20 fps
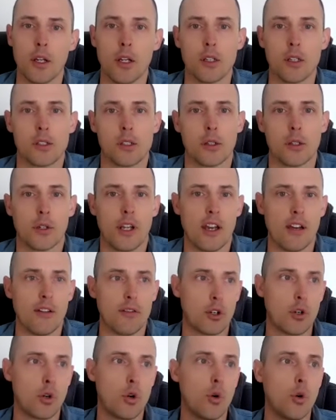So you have
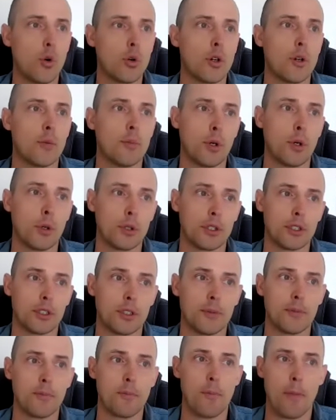a core
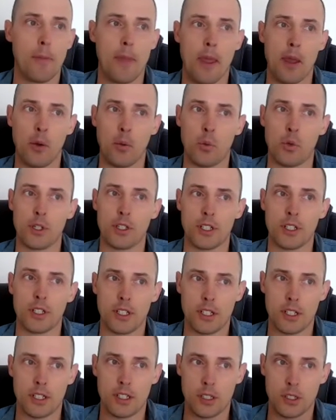emotion, which
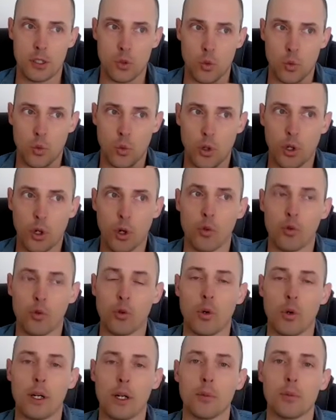is what
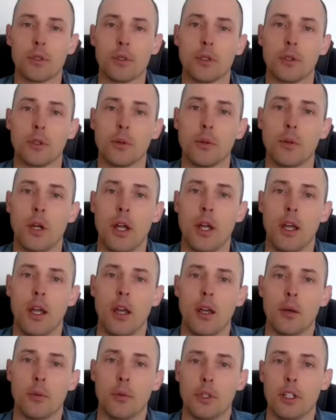overwhelms you.
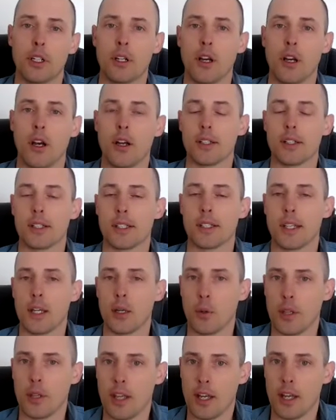And when you can't stay
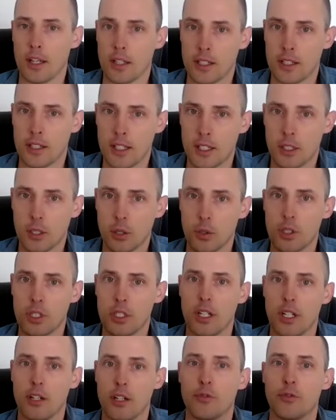with that, you
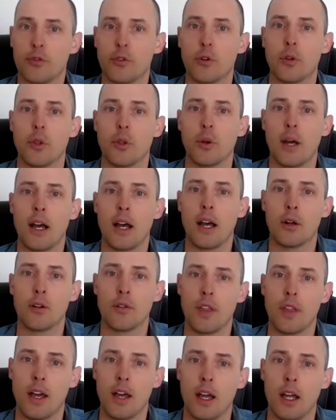dissociate further out of
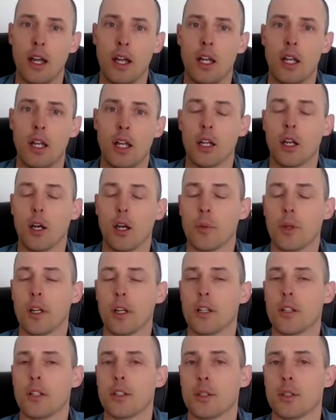that, coming
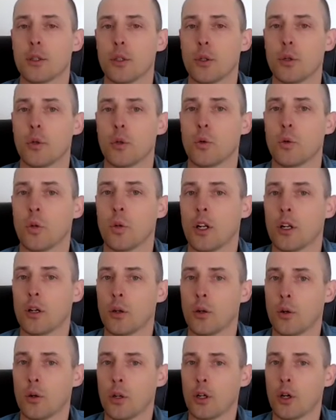into what I
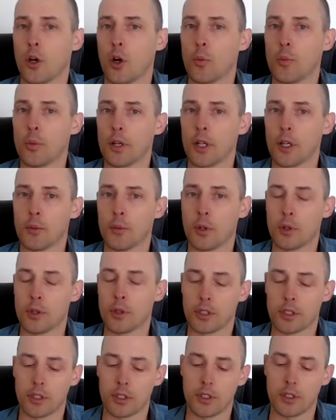call a coping
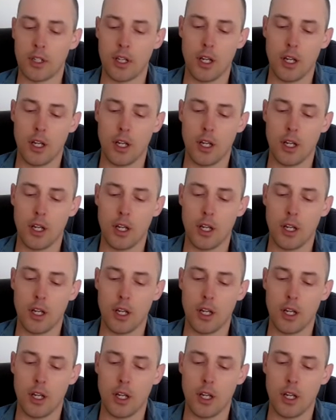emotion.